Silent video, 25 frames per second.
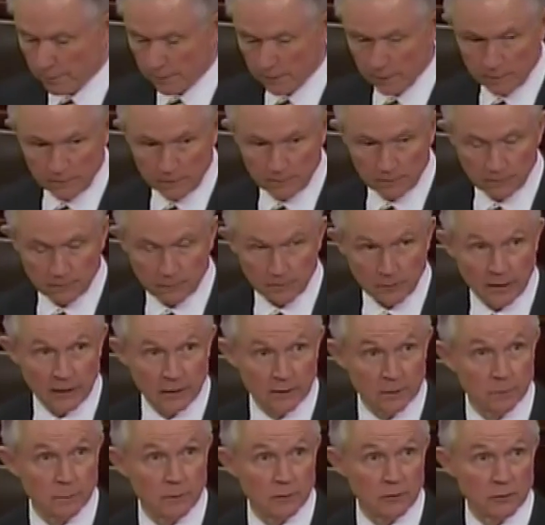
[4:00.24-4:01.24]
of
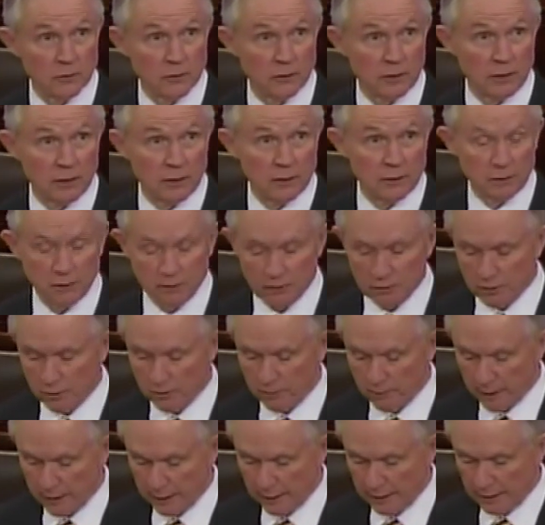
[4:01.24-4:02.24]
freshman senators
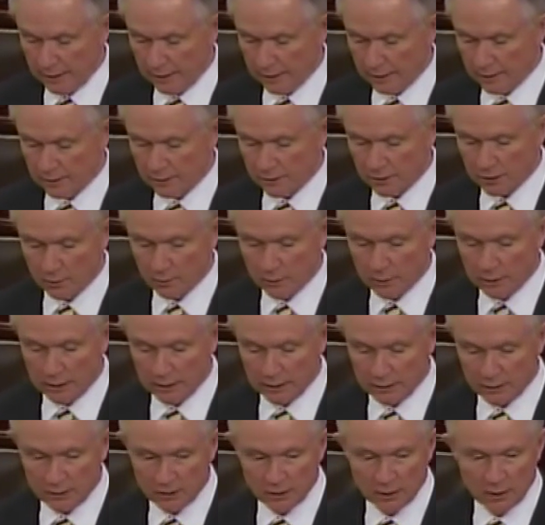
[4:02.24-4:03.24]
who've added so
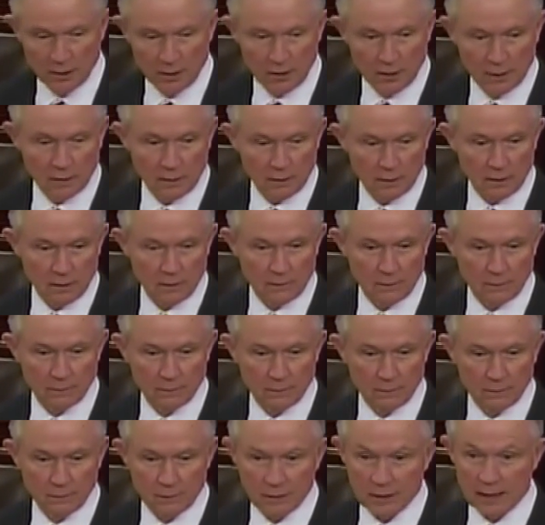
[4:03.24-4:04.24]
much
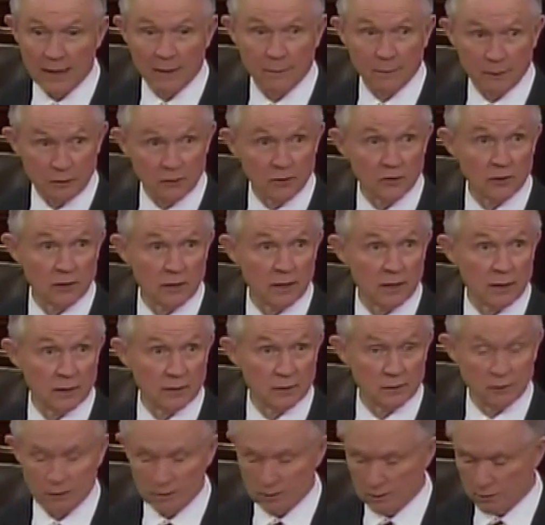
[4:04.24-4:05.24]
common
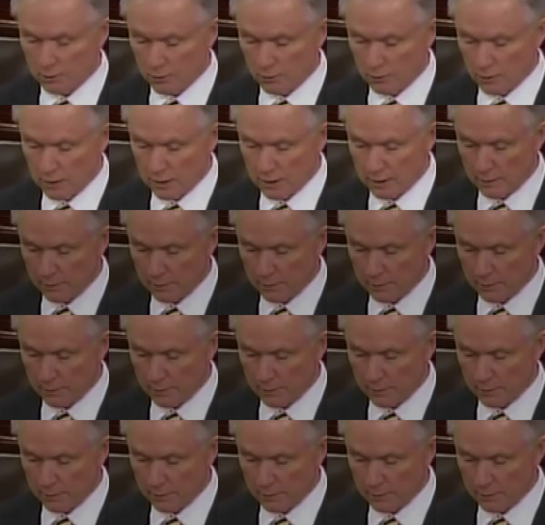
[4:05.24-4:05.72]
sense to our